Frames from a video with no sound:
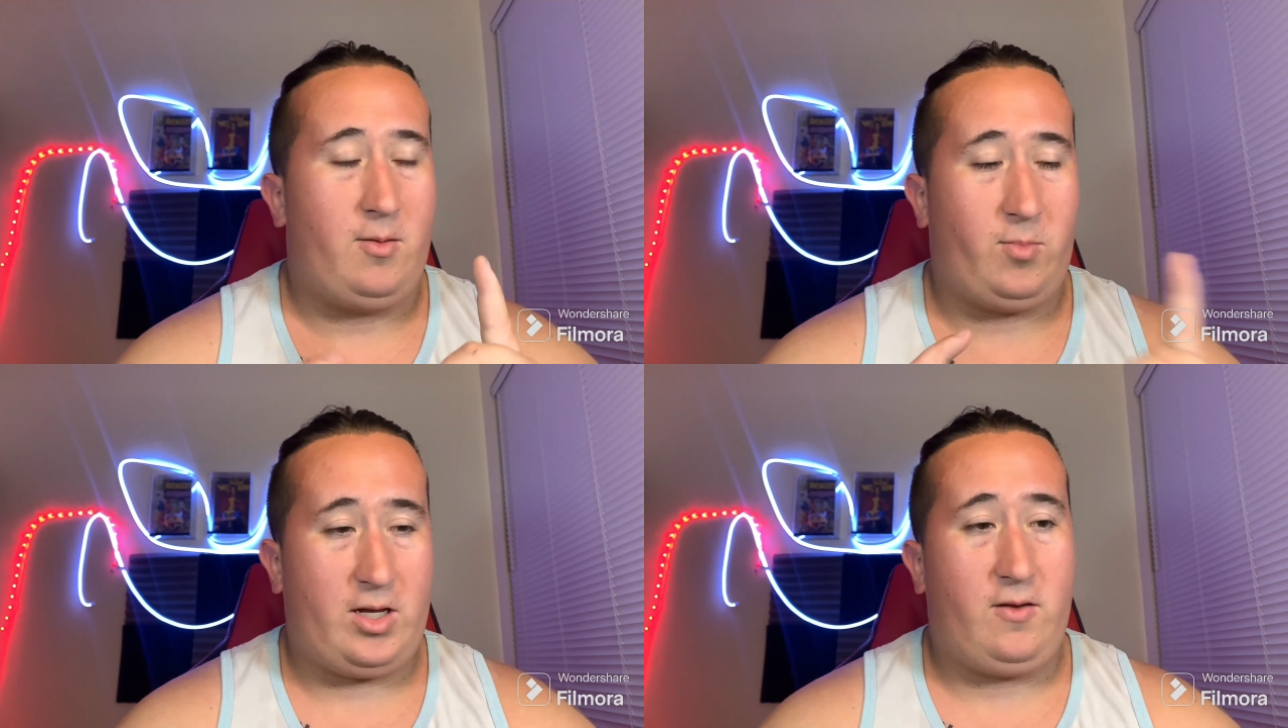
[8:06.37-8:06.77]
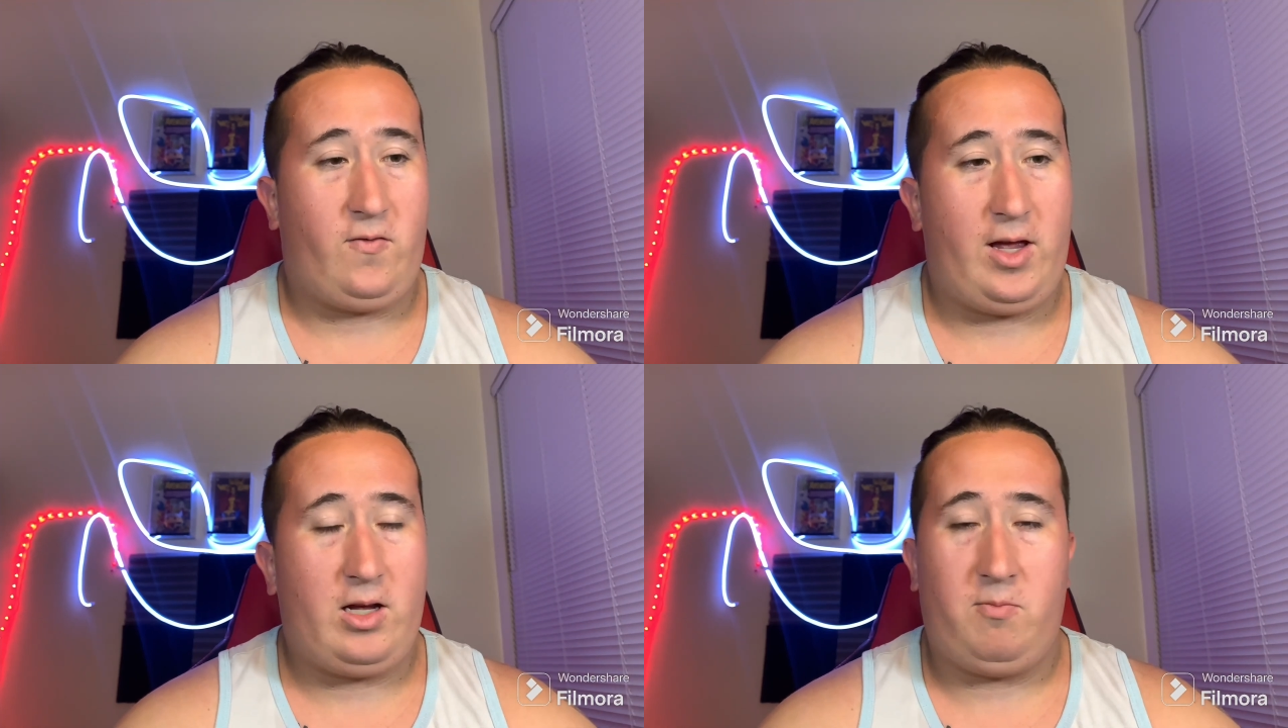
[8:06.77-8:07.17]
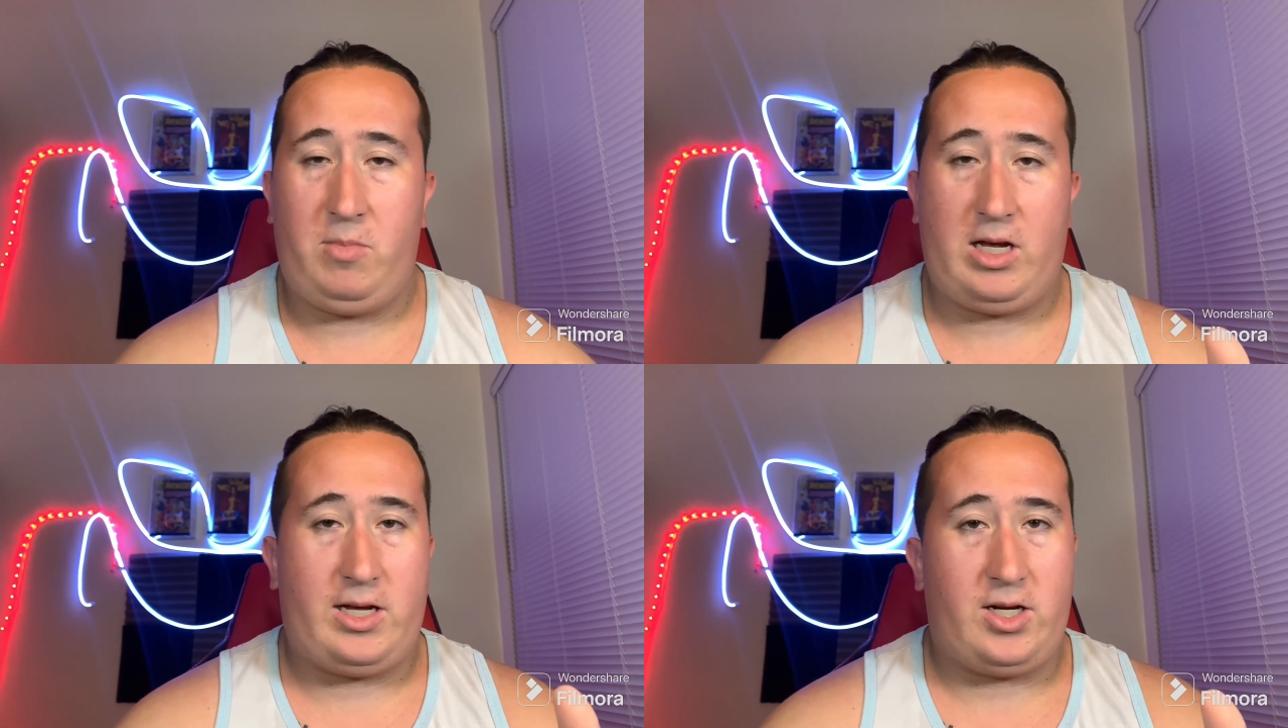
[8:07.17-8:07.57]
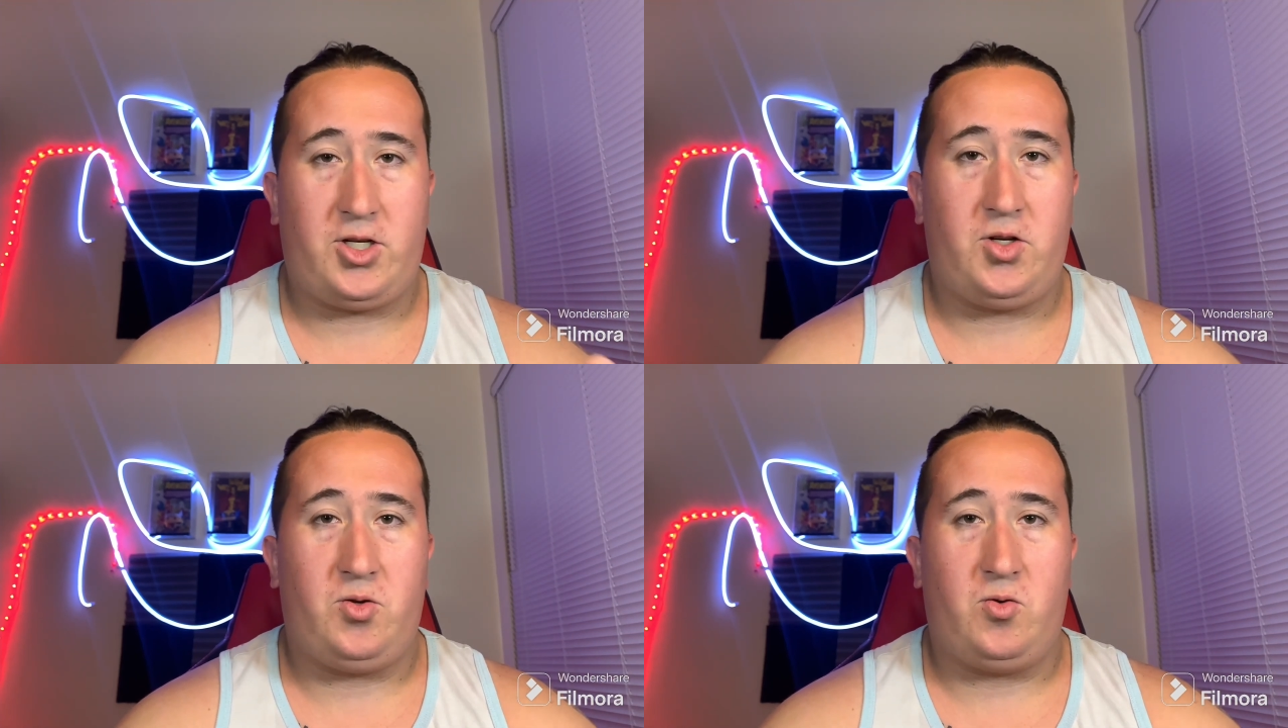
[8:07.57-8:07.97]
Being fake may get
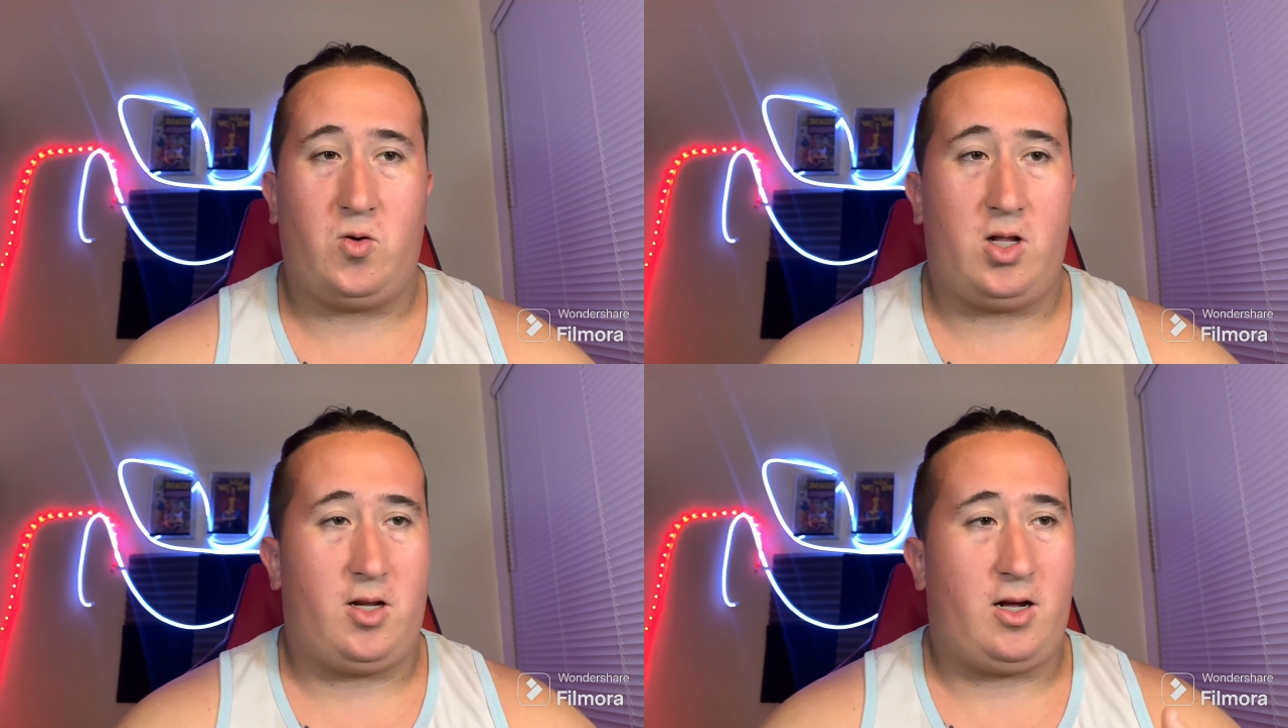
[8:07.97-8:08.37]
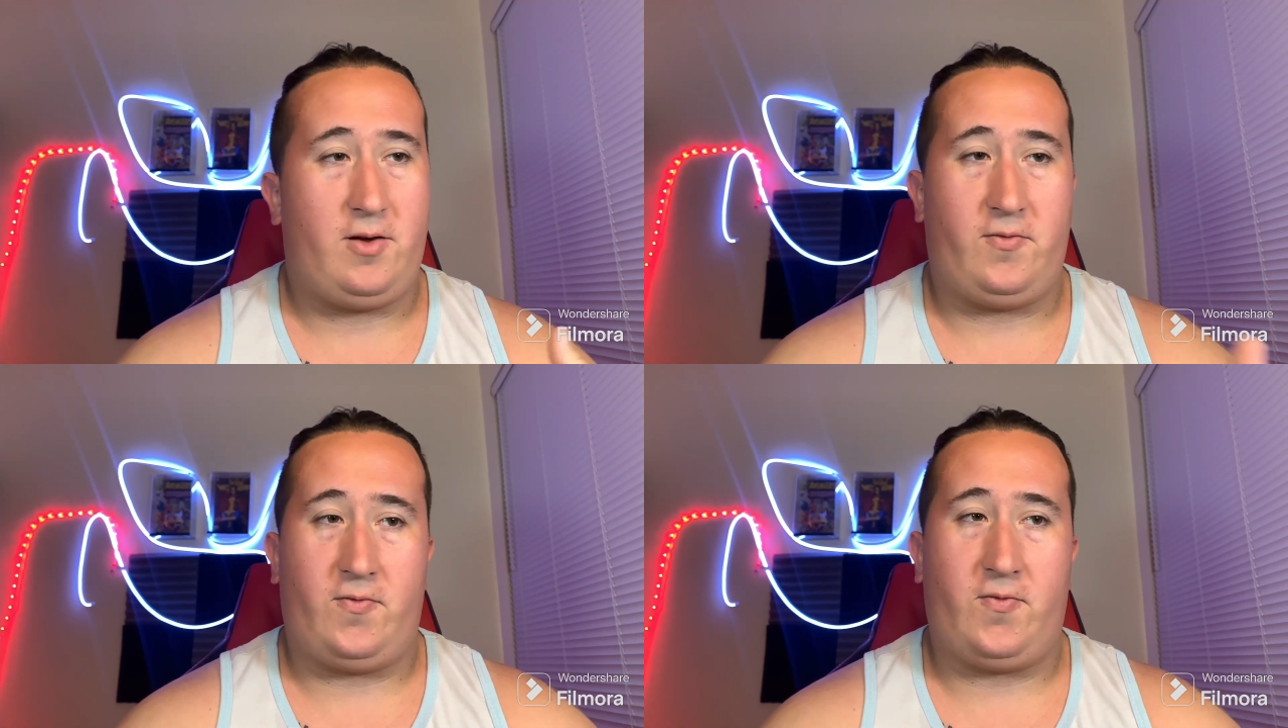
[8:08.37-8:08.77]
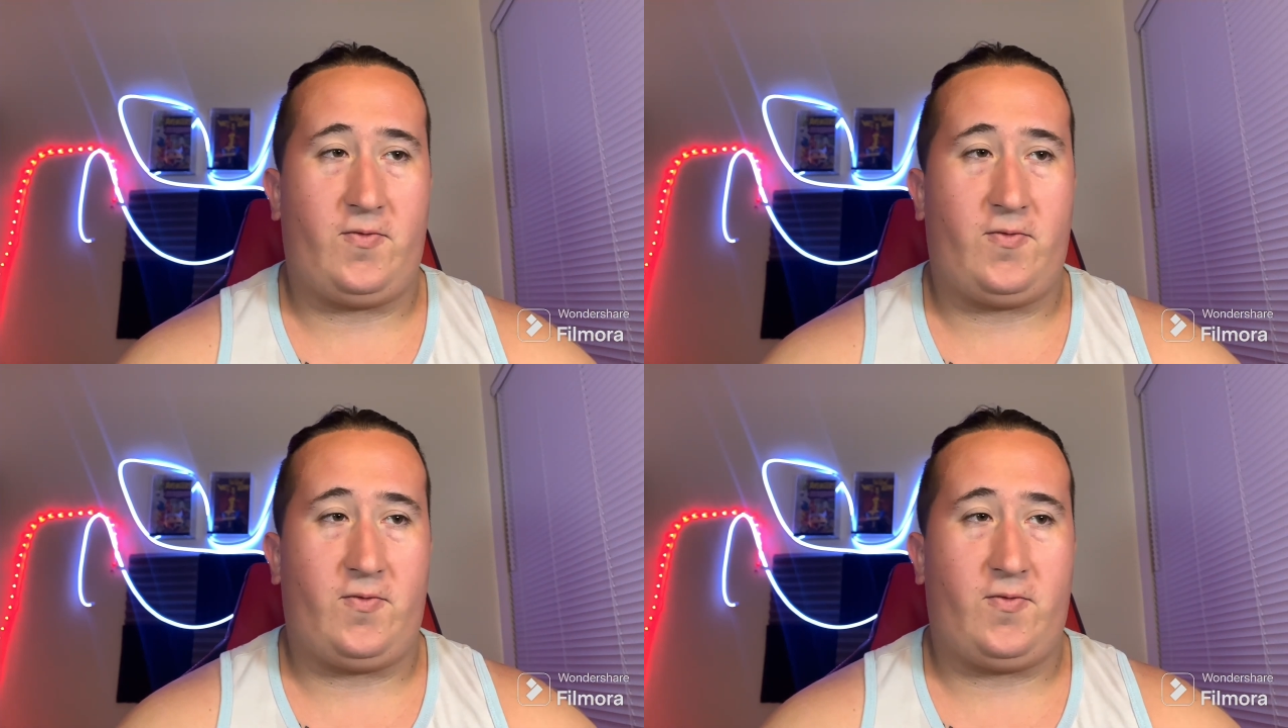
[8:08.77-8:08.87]
you a lot of